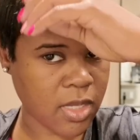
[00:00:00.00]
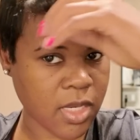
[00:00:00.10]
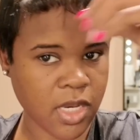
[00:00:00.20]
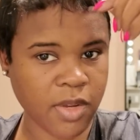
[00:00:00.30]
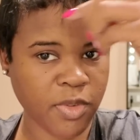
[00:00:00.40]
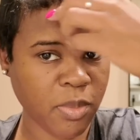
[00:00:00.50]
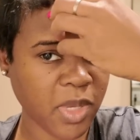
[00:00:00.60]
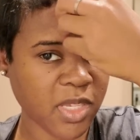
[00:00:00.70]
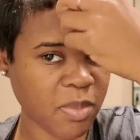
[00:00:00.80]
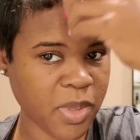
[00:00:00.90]
And if you
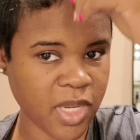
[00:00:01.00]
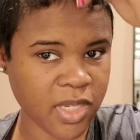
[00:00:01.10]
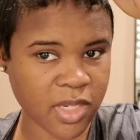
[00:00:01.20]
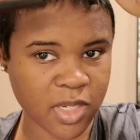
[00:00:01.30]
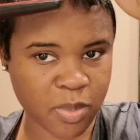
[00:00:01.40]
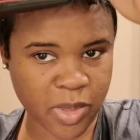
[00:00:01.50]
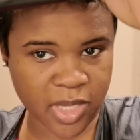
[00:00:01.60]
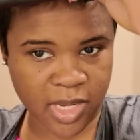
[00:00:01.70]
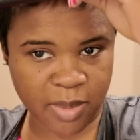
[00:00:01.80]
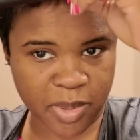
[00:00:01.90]
miss a piece, just
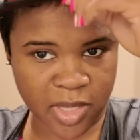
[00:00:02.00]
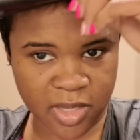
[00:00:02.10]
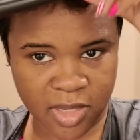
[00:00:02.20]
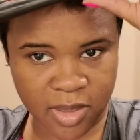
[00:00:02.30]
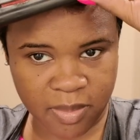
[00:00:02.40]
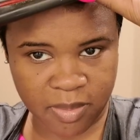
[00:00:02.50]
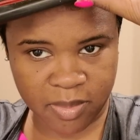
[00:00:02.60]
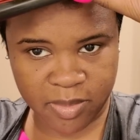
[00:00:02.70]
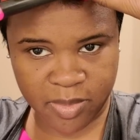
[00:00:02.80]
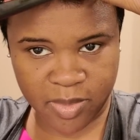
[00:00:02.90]
pick that piece up
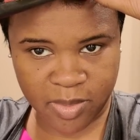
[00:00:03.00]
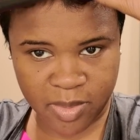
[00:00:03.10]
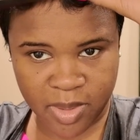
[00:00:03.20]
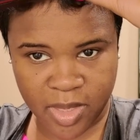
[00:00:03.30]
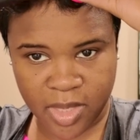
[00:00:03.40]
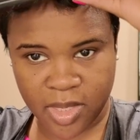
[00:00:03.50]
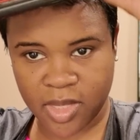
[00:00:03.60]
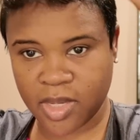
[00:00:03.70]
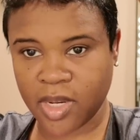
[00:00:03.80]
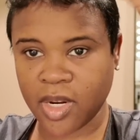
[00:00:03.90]

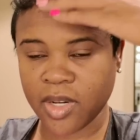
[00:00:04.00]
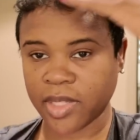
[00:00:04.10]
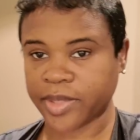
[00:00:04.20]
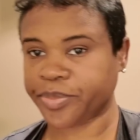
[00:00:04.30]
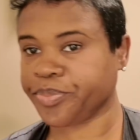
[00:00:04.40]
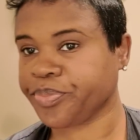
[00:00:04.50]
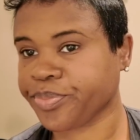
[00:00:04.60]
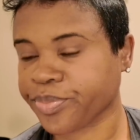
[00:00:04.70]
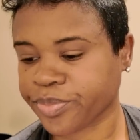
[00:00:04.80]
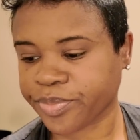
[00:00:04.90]
and curl it.
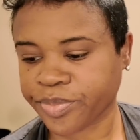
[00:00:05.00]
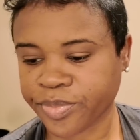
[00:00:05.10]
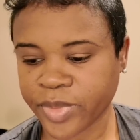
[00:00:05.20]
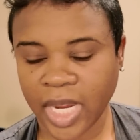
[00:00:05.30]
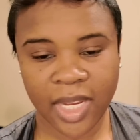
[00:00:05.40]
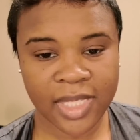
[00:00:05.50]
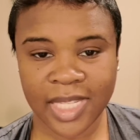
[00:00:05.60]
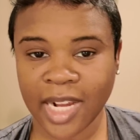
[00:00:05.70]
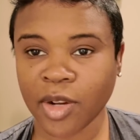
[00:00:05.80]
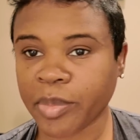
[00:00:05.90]
It's
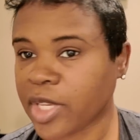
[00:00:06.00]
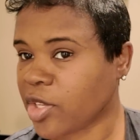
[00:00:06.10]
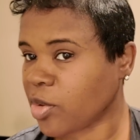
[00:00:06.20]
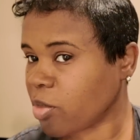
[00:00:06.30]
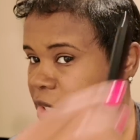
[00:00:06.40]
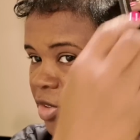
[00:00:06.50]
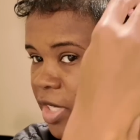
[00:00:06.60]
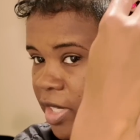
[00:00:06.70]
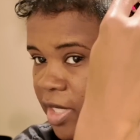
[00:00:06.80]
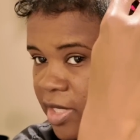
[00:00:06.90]
not gonna be cute when you're
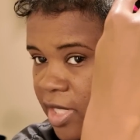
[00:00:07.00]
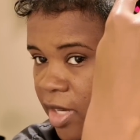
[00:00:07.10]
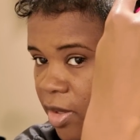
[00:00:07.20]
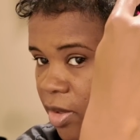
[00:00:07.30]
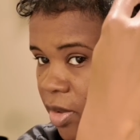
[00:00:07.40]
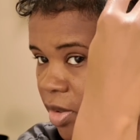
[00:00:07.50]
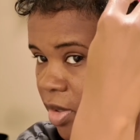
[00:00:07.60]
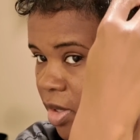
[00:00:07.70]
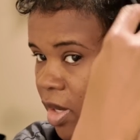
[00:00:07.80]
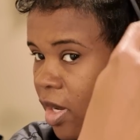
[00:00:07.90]
done, so
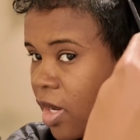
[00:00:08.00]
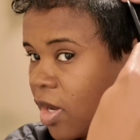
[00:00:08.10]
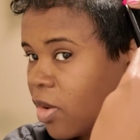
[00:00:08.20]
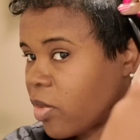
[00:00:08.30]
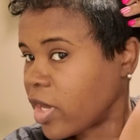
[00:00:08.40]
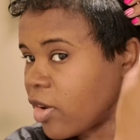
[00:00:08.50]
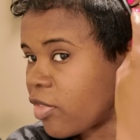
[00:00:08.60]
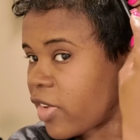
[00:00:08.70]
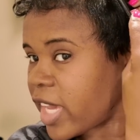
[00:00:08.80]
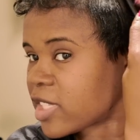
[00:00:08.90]
we
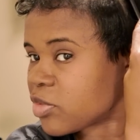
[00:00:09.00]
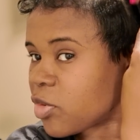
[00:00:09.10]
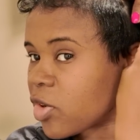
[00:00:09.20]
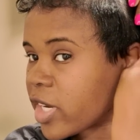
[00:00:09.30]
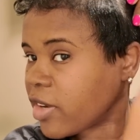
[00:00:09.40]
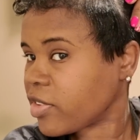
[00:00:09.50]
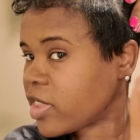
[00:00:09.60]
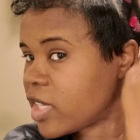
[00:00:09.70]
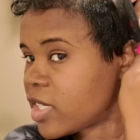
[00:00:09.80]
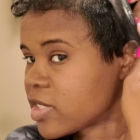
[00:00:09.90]
gonna fast forward
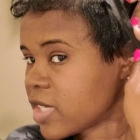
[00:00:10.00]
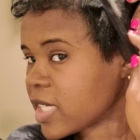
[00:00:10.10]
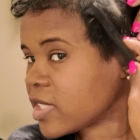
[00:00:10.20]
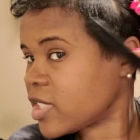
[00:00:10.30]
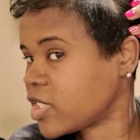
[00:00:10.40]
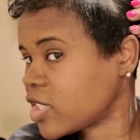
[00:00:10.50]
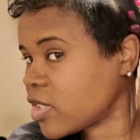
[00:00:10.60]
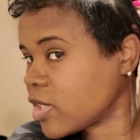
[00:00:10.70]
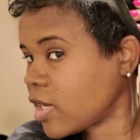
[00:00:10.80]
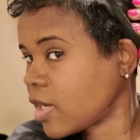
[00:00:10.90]
everything so I can just
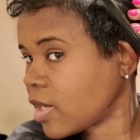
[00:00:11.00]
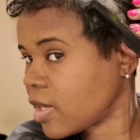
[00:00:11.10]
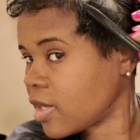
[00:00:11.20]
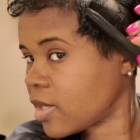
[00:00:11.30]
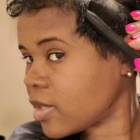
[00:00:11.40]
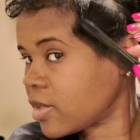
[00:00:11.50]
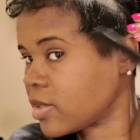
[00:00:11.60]
show y'all.